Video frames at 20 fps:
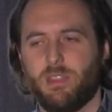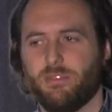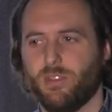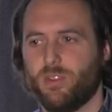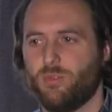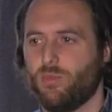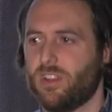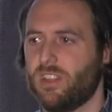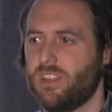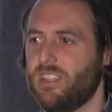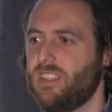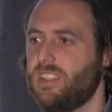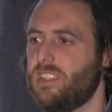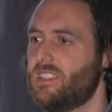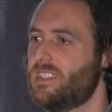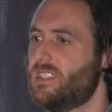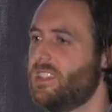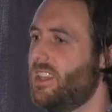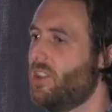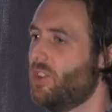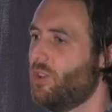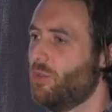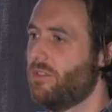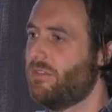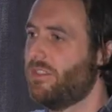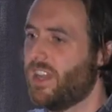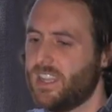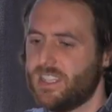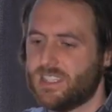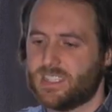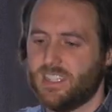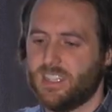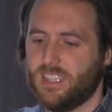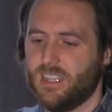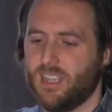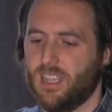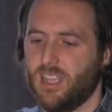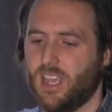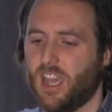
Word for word: I've written one of these or revised it,